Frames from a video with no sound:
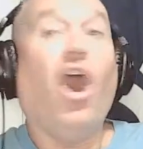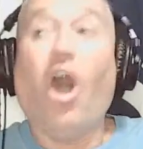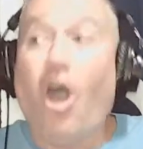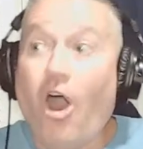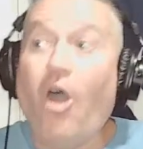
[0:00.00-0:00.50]

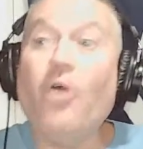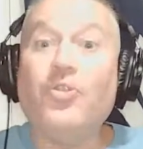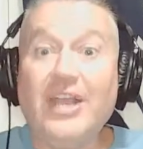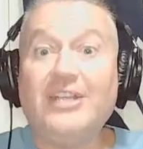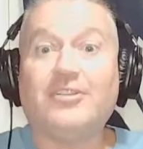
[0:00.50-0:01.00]
all
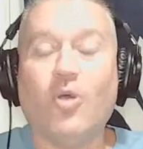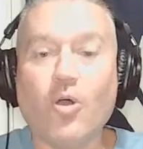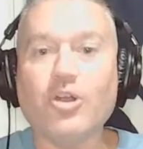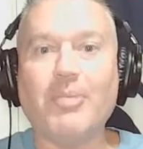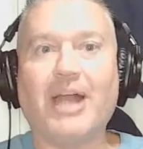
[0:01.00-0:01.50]
these
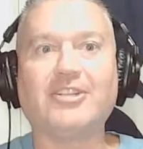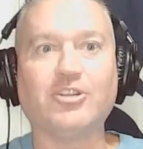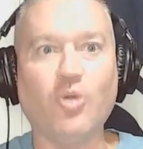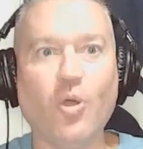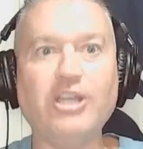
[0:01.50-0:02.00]
quarterbacks are
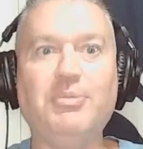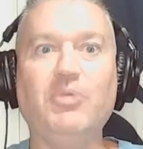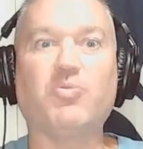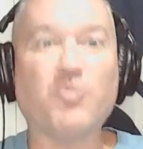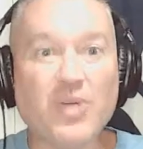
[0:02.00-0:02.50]
going to be
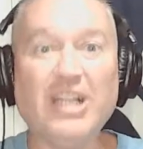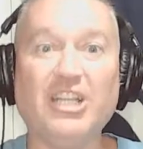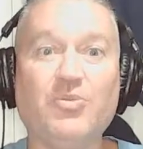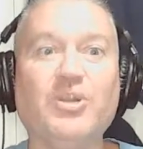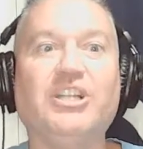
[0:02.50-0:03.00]

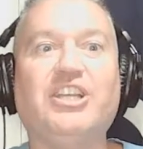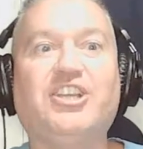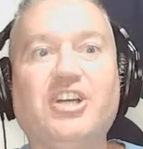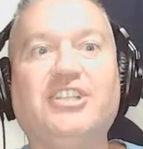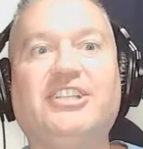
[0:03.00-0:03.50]
really, really
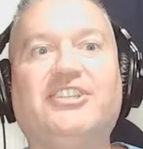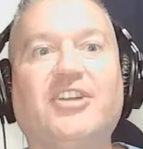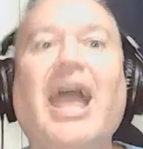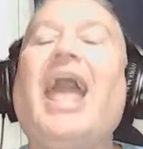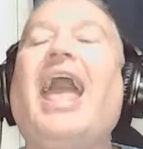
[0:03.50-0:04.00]
good this year.